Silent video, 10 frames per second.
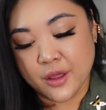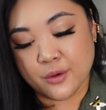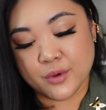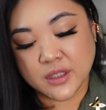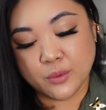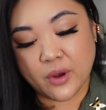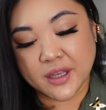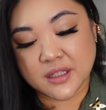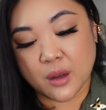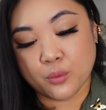the reason why I
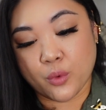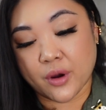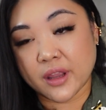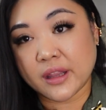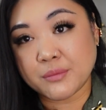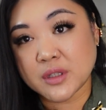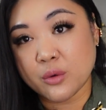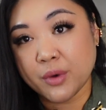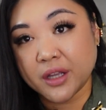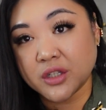stopped wearing them so
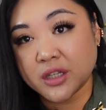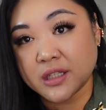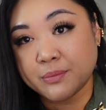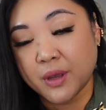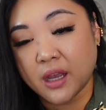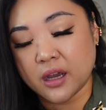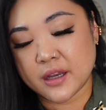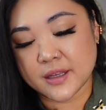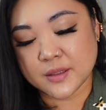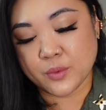much is
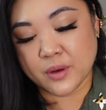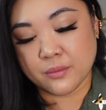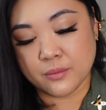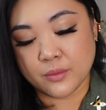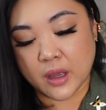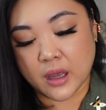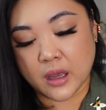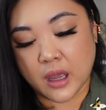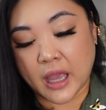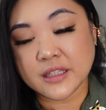because when
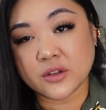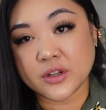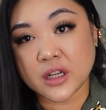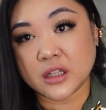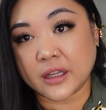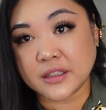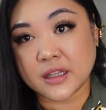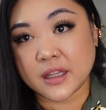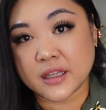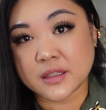I started collecting
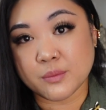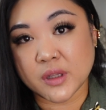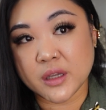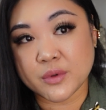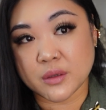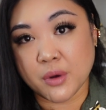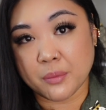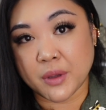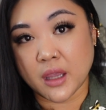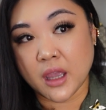these, Millie was a
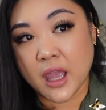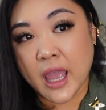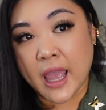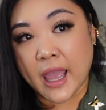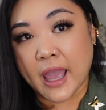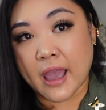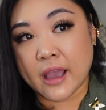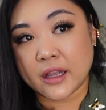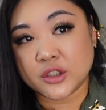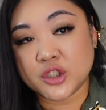puppy.
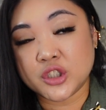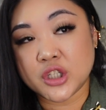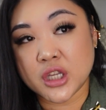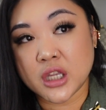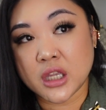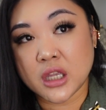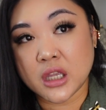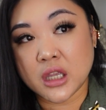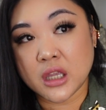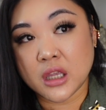And
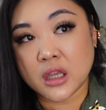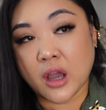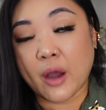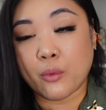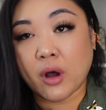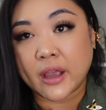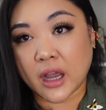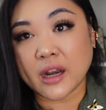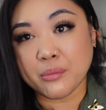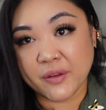she, well, I
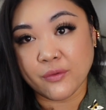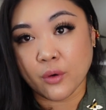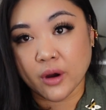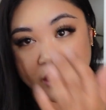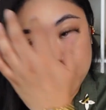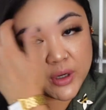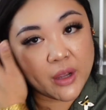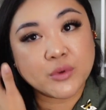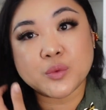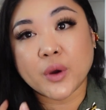got it before, and when I
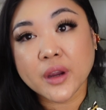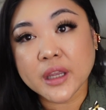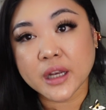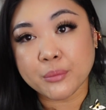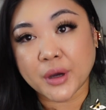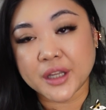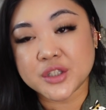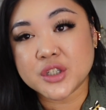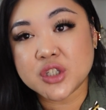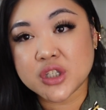was wearing it a
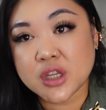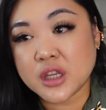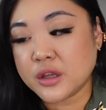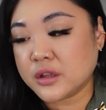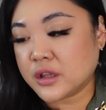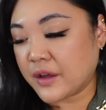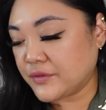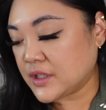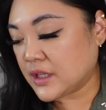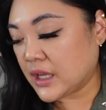bunch, she
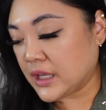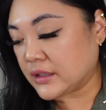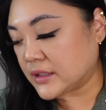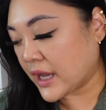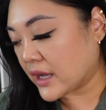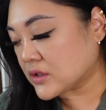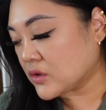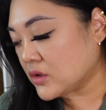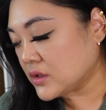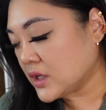loved to eat the
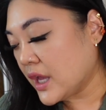tassels.